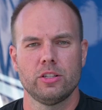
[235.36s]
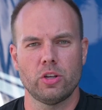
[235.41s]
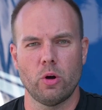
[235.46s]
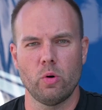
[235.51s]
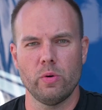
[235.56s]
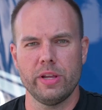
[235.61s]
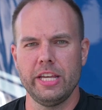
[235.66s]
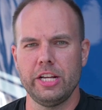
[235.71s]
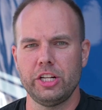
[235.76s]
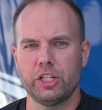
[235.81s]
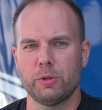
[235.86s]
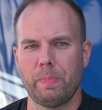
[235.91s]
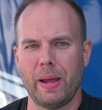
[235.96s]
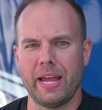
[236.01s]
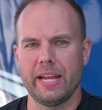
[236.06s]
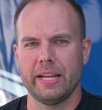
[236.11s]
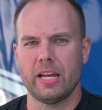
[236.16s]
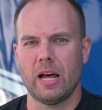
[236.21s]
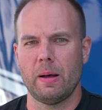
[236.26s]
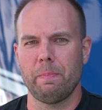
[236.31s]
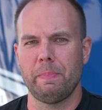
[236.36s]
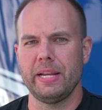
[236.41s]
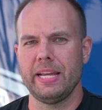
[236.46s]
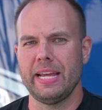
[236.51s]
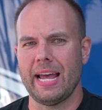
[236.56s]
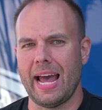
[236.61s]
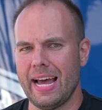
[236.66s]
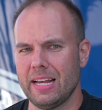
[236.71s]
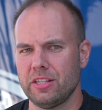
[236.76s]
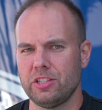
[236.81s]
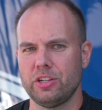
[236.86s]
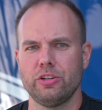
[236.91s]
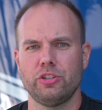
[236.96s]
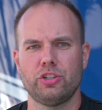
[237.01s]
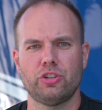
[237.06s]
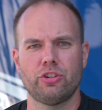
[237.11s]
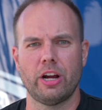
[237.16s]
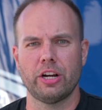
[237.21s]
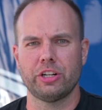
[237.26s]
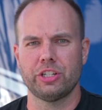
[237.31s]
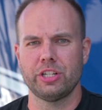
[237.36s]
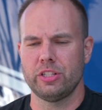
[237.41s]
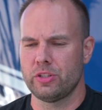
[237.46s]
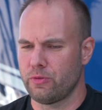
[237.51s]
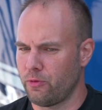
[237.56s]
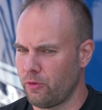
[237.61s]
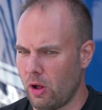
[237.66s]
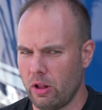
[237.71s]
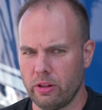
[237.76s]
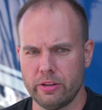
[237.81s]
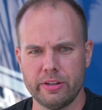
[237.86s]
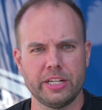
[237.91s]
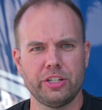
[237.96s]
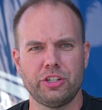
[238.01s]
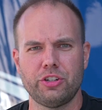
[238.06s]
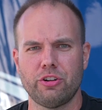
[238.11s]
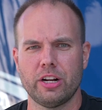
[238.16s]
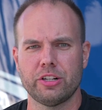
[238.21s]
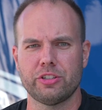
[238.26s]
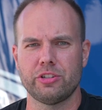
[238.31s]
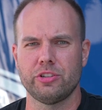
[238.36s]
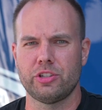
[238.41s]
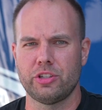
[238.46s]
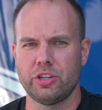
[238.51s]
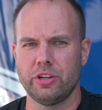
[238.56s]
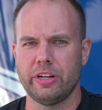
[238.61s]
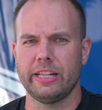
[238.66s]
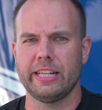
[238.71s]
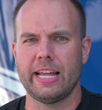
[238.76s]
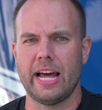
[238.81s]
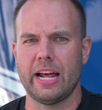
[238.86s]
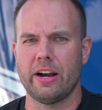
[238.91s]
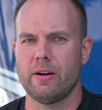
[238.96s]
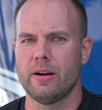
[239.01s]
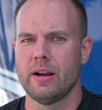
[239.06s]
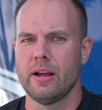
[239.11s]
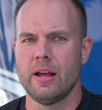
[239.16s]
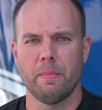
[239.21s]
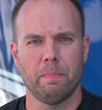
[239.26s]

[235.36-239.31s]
So each paint company has their instructions. Follow the instructions to the letter.